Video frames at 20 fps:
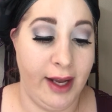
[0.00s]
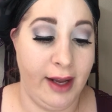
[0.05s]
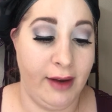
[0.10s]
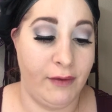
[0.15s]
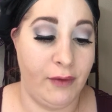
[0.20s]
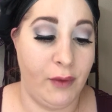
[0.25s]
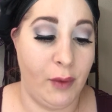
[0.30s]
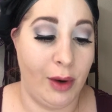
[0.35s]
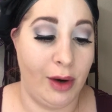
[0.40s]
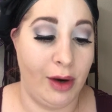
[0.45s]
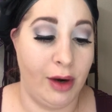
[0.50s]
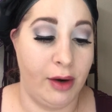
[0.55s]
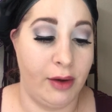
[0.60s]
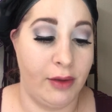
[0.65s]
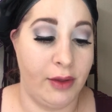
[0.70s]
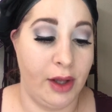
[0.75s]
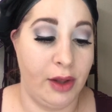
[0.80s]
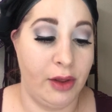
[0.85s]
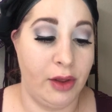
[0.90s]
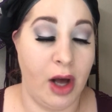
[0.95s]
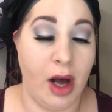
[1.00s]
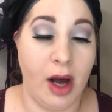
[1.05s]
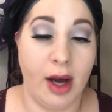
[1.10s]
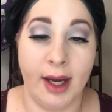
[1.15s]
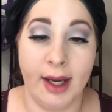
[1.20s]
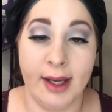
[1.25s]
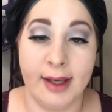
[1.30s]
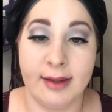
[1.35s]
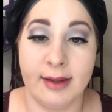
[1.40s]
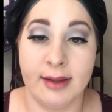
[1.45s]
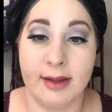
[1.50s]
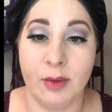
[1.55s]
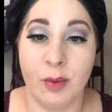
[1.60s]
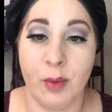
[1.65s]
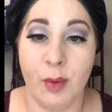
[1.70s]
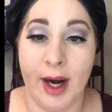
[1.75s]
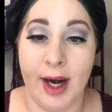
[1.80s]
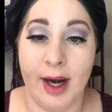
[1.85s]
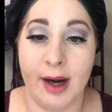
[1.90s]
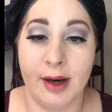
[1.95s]
it for the longest
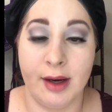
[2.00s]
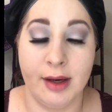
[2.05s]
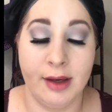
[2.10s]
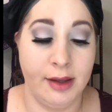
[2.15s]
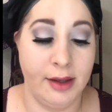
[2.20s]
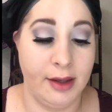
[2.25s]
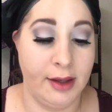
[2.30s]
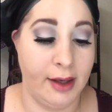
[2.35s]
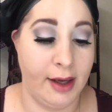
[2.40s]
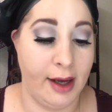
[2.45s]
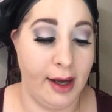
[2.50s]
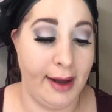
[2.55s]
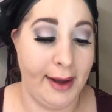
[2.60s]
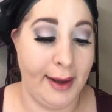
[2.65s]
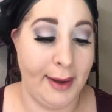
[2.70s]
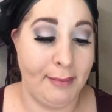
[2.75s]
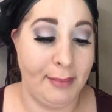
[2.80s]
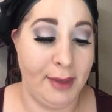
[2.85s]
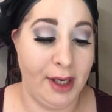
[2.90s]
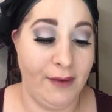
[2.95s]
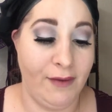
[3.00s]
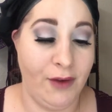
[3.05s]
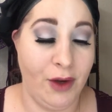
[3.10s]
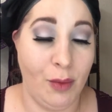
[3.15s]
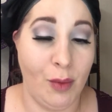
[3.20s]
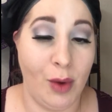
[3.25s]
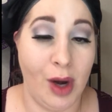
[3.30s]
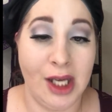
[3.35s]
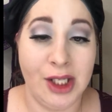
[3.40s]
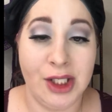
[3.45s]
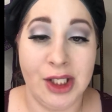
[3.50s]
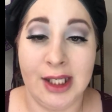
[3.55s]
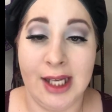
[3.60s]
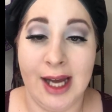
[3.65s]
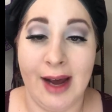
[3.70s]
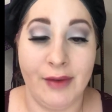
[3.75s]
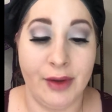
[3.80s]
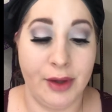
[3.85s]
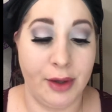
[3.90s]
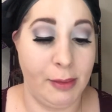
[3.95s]
wear. But if you want just to
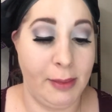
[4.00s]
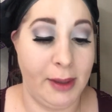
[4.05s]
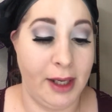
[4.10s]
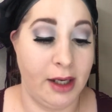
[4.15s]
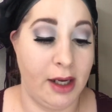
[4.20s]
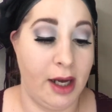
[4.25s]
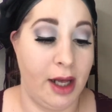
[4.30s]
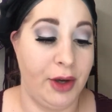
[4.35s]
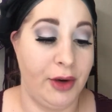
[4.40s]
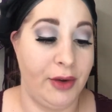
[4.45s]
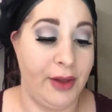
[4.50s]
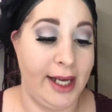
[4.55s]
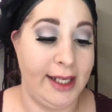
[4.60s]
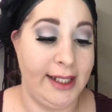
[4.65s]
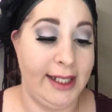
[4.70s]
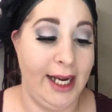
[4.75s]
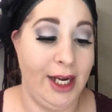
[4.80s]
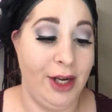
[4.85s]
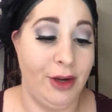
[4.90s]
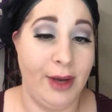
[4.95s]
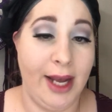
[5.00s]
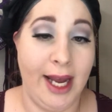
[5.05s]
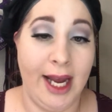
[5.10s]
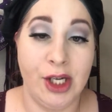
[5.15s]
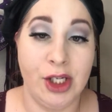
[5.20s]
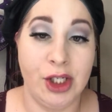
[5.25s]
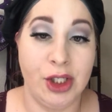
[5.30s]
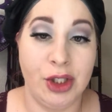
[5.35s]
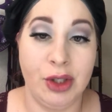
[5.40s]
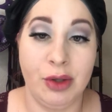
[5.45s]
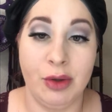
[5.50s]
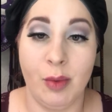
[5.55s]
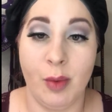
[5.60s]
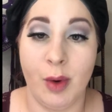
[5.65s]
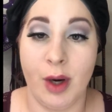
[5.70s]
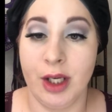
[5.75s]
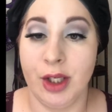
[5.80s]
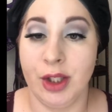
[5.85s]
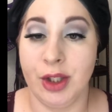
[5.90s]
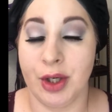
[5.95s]
have a little bit of color that day, you can just do the
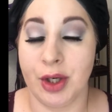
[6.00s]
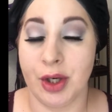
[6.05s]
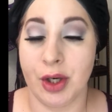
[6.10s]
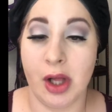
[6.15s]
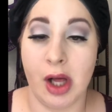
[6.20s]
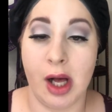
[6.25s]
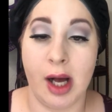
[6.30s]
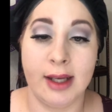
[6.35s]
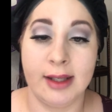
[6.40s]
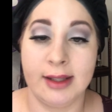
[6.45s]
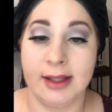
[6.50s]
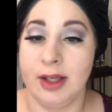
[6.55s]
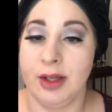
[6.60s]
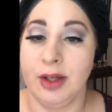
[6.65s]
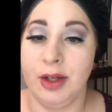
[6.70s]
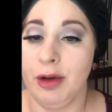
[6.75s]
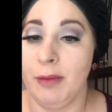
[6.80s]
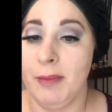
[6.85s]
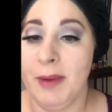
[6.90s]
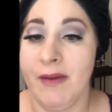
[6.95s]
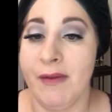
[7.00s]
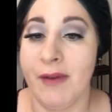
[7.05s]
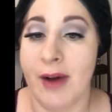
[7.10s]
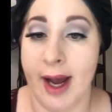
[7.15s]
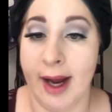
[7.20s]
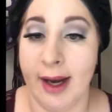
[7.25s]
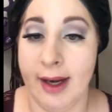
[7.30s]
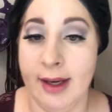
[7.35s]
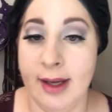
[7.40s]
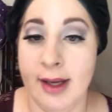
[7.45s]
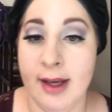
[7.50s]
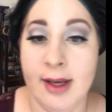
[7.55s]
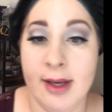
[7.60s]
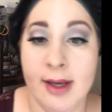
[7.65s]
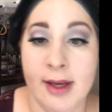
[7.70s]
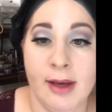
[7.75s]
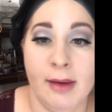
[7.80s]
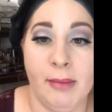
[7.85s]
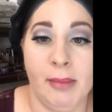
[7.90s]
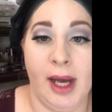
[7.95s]
one and do your gloss and you'll be fine.
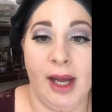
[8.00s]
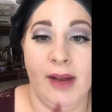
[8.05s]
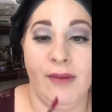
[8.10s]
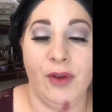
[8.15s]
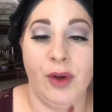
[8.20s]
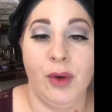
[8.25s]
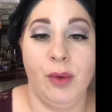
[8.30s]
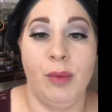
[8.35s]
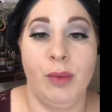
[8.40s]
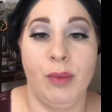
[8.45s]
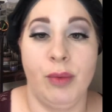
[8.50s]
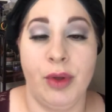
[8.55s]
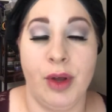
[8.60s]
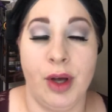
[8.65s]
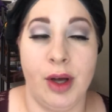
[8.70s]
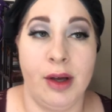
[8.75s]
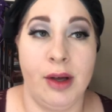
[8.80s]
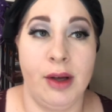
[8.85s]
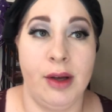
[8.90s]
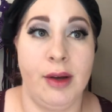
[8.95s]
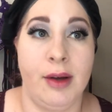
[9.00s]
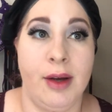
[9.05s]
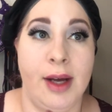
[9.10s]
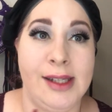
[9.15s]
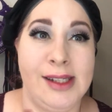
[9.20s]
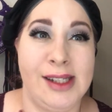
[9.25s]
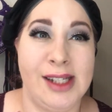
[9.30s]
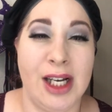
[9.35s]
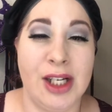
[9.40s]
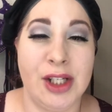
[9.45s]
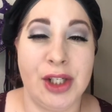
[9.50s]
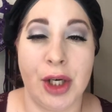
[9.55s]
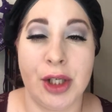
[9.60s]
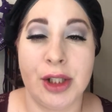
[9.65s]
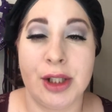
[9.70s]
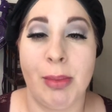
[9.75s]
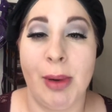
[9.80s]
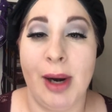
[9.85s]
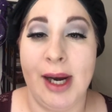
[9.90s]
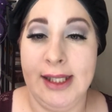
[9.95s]
But if it's going to
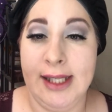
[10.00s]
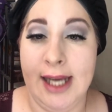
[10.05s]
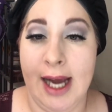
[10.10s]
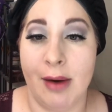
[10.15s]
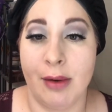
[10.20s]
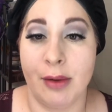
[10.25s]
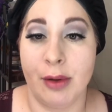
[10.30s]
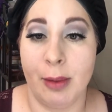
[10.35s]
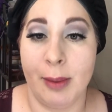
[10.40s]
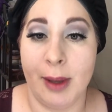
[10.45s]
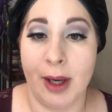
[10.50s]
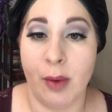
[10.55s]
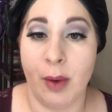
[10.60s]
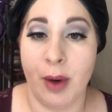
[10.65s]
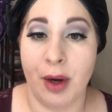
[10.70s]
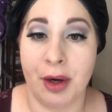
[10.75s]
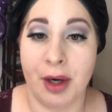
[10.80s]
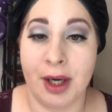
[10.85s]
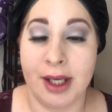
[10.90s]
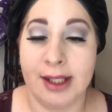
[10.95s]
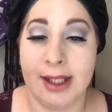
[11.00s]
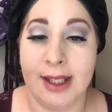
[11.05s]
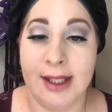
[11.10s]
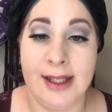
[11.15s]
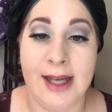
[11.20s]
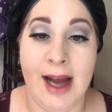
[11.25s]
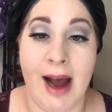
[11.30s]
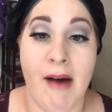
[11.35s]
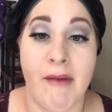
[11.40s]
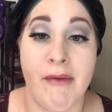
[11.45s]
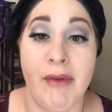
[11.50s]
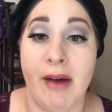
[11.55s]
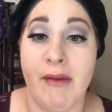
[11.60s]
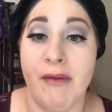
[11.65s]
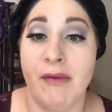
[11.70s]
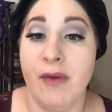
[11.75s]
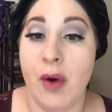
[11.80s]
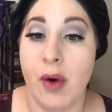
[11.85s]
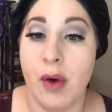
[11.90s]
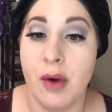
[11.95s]
start to break down a little bit quicker because it doesn't have
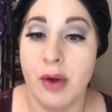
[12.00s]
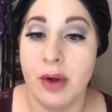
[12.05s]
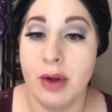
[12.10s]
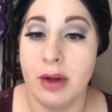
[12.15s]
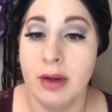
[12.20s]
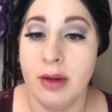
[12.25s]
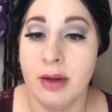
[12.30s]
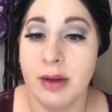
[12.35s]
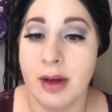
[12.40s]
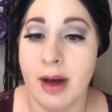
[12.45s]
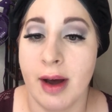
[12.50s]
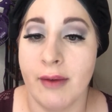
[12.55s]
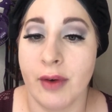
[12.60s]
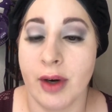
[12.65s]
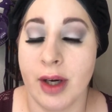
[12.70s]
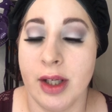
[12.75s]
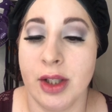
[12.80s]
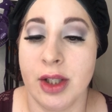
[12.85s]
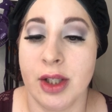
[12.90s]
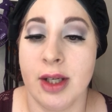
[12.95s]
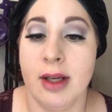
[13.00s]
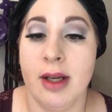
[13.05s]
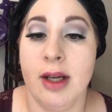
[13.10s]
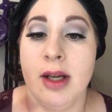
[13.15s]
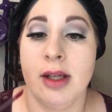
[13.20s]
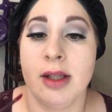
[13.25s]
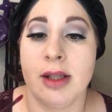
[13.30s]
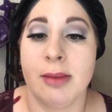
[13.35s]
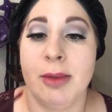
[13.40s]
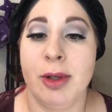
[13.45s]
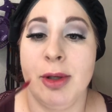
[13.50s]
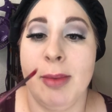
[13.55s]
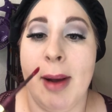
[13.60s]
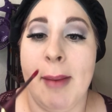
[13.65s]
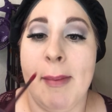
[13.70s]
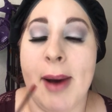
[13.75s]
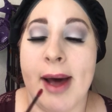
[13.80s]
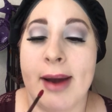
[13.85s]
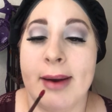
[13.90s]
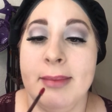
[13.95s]
that full coverage. So I'm going to do
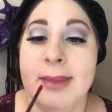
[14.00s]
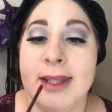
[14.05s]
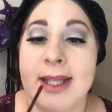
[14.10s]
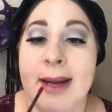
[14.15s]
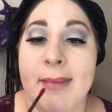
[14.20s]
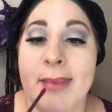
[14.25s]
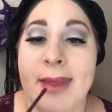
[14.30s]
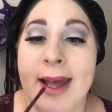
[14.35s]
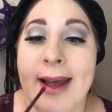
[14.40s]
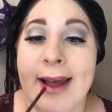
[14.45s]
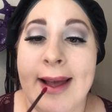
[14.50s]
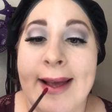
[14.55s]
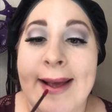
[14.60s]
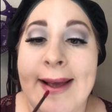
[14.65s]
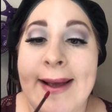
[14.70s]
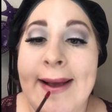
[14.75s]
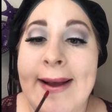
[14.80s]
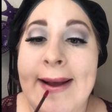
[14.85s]
my bottom, same thing.